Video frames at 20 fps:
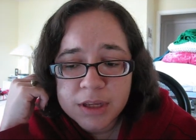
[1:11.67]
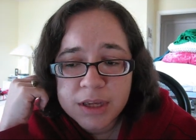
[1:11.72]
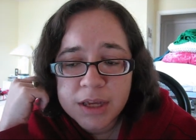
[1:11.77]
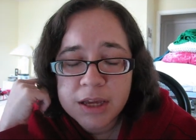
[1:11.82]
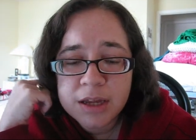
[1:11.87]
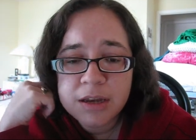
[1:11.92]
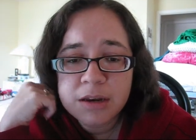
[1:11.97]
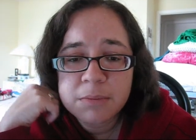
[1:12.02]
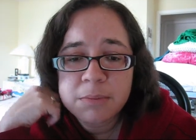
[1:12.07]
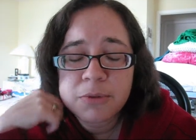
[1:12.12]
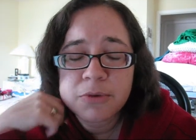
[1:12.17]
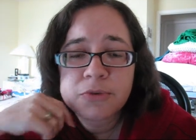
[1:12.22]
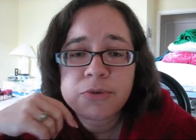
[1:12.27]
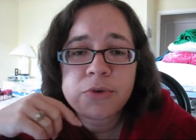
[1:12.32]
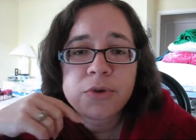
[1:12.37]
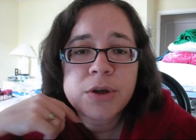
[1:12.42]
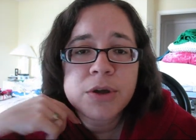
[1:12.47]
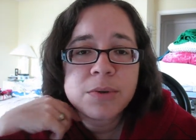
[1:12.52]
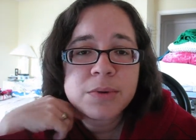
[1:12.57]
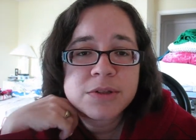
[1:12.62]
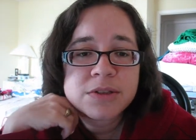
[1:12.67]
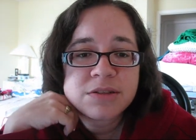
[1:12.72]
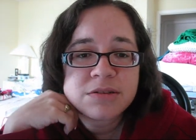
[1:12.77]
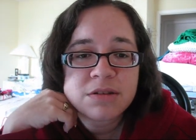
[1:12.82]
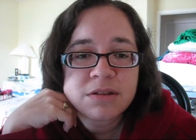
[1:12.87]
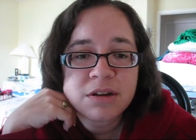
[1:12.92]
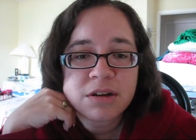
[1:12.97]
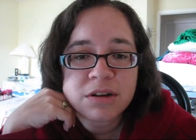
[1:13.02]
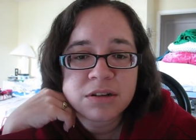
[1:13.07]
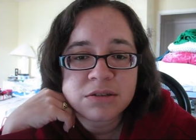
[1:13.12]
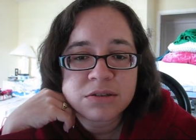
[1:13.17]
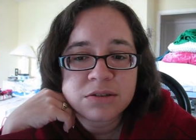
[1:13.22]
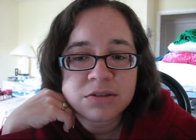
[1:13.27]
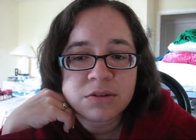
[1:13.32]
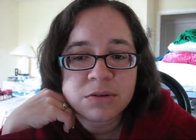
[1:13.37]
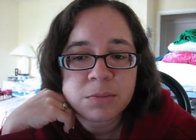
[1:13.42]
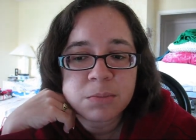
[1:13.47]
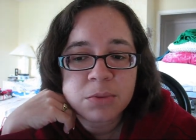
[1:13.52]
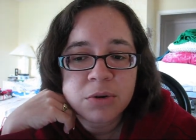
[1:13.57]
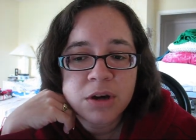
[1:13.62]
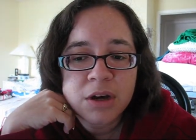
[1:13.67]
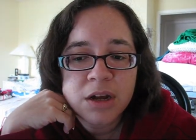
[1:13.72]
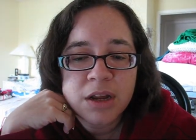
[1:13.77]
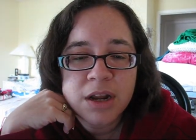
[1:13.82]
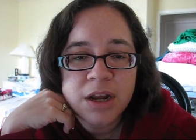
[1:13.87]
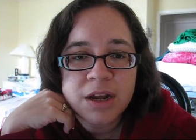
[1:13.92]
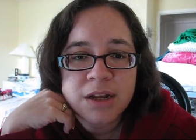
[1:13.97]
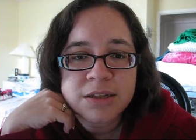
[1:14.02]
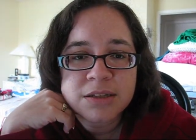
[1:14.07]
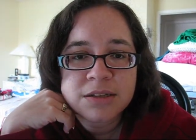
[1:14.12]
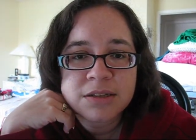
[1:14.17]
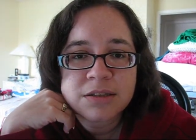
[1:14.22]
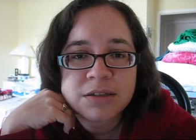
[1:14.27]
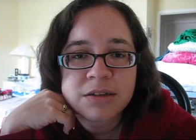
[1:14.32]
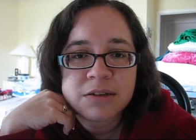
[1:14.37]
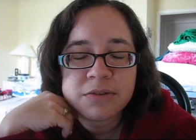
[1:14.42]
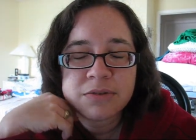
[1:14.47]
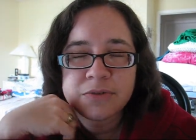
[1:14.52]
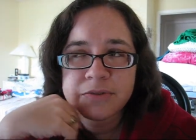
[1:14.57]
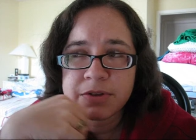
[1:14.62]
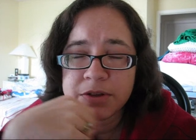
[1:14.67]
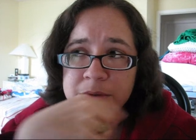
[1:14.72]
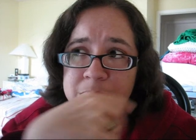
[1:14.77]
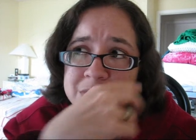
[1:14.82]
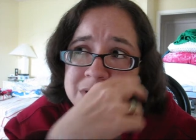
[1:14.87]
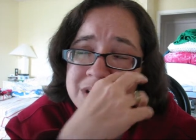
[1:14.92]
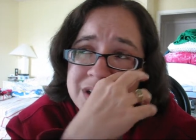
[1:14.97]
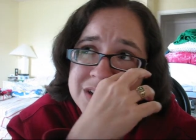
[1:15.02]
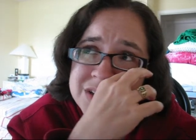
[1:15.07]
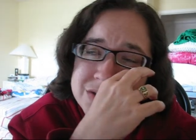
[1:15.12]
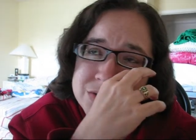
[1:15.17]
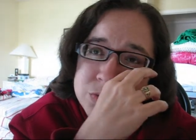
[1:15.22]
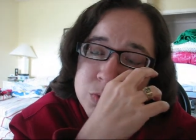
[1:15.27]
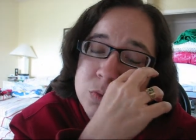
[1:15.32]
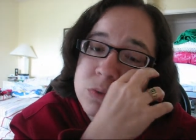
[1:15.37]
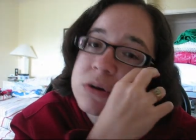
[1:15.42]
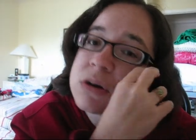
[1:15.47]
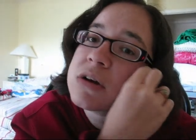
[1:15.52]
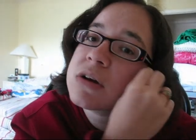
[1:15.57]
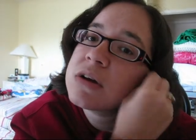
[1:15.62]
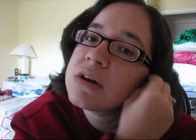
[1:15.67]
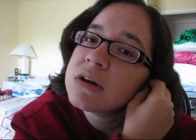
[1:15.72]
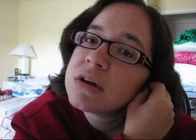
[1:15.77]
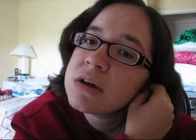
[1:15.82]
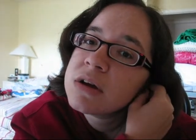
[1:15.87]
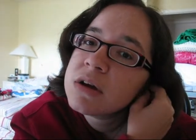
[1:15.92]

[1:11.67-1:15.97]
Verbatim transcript: And before he went to the concert, Brian asked if he would like to work